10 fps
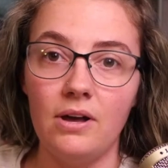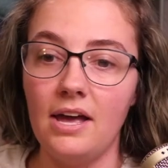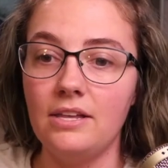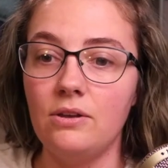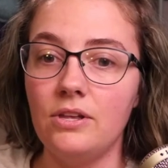
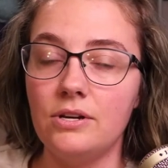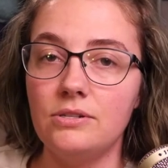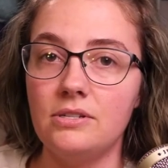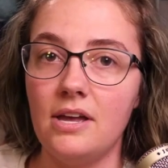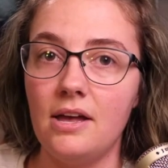I know
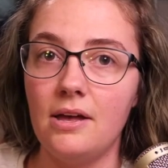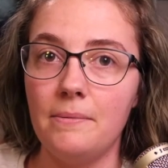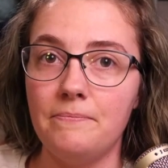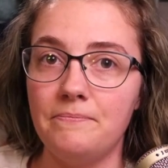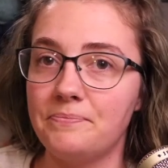there's
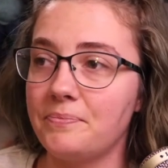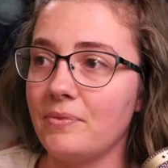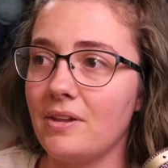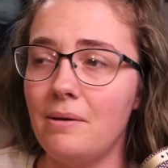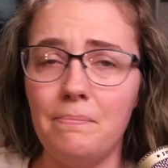
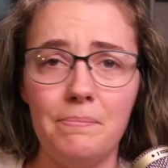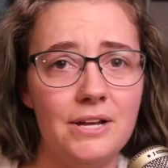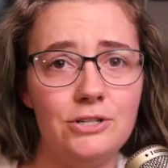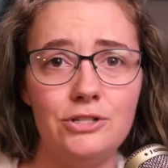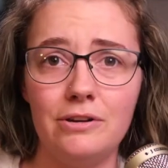a
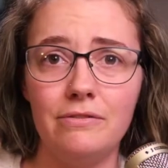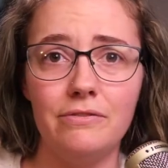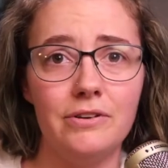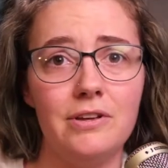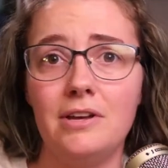bunch
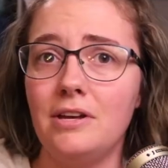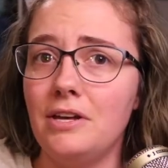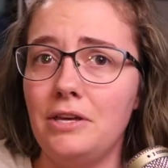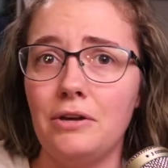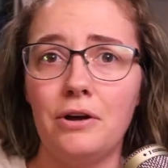of
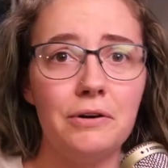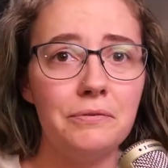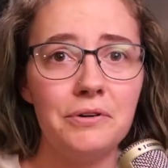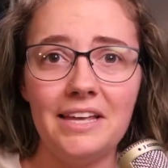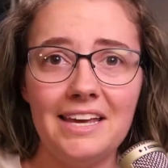yarn
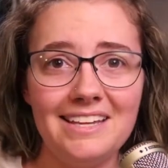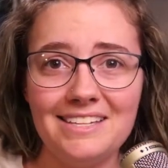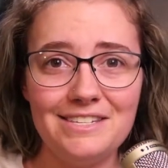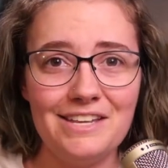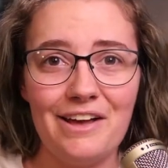
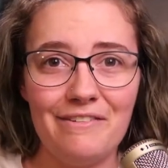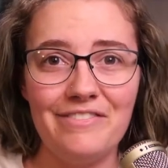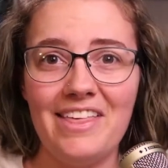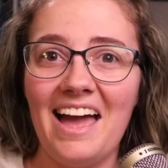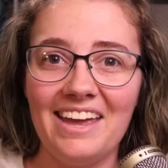related
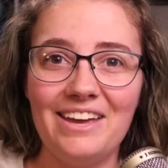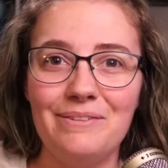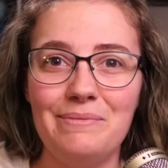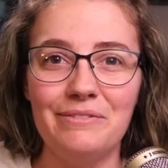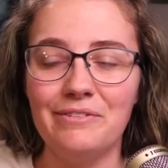stuff that I
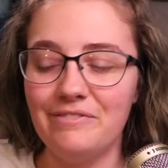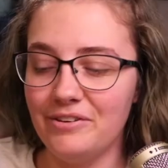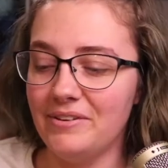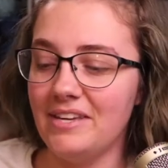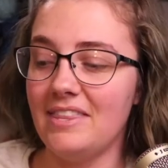could be
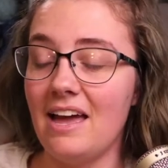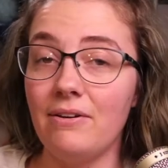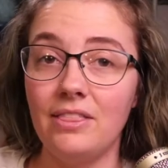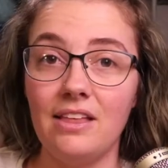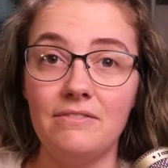reviewing that I
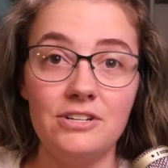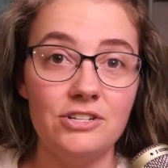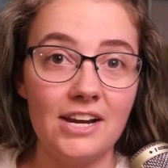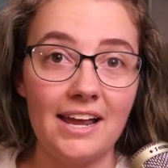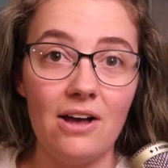would love to
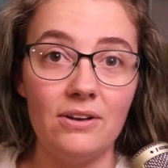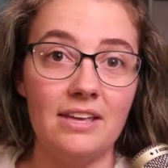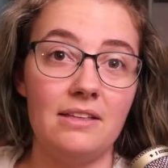check out.